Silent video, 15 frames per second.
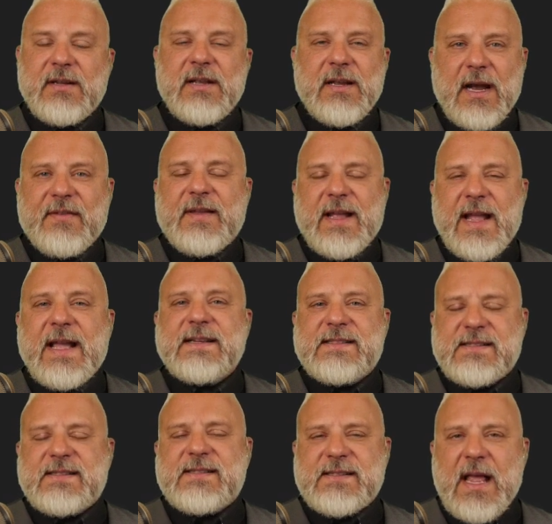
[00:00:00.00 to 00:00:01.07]
I think I had
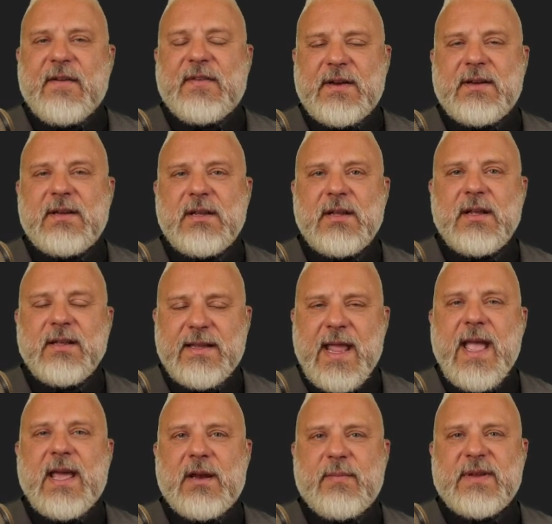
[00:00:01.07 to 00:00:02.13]
7
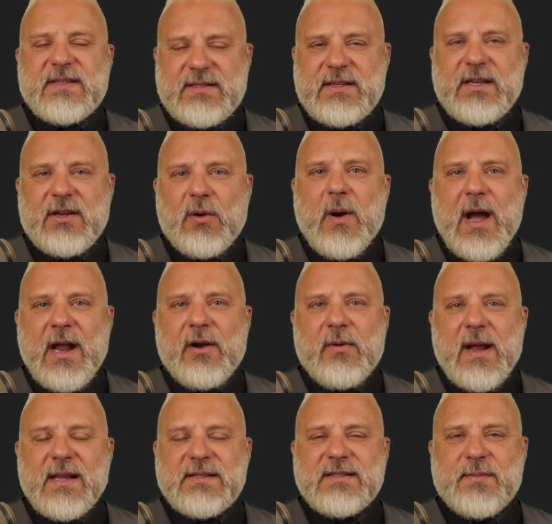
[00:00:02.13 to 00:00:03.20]
cannabis DUI
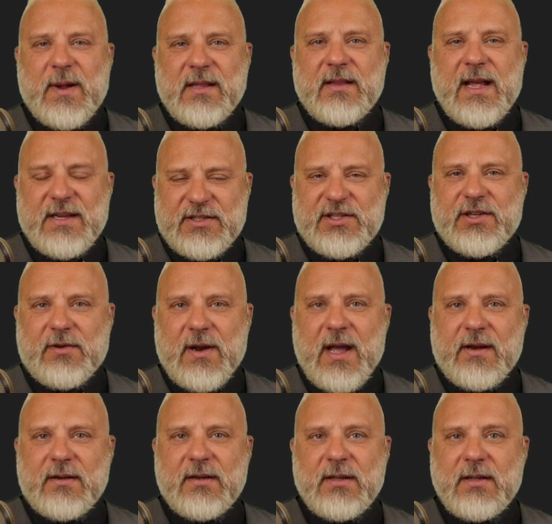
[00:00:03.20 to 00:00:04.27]
arrests my last year
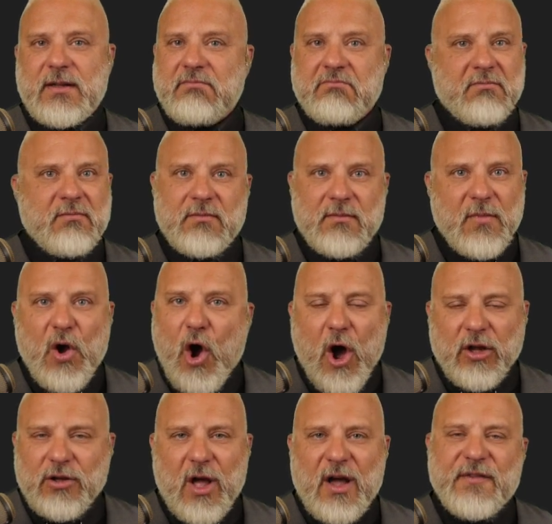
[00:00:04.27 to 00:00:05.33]
on.
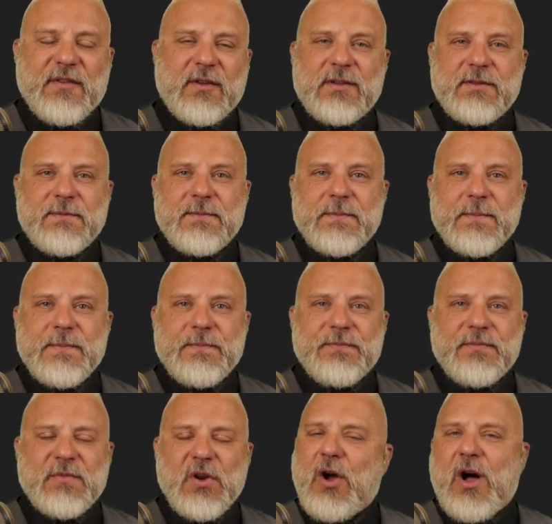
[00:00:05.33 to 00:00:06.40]
All lawful.
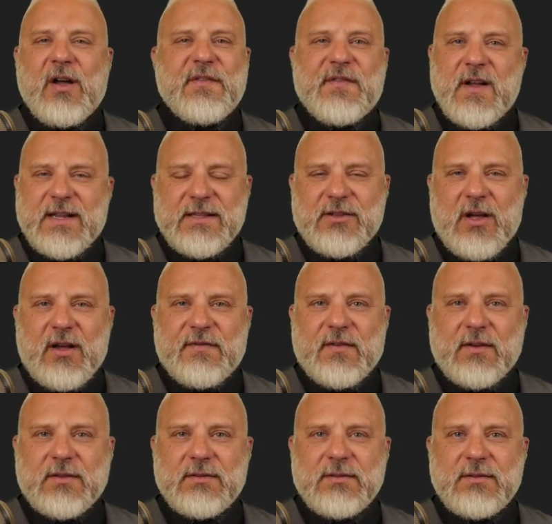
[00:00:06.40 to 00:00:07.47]
All fucking
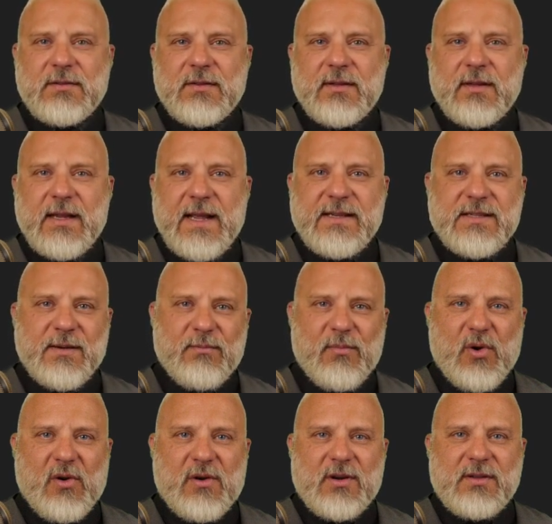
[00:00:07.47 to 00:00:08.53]
lawful. Is it
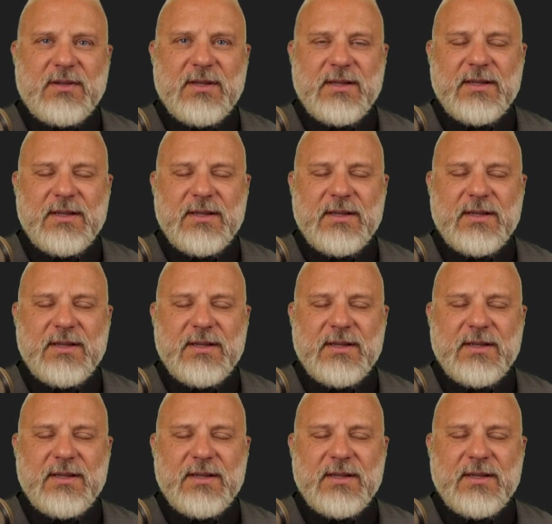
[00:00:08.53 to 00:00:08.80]
moral?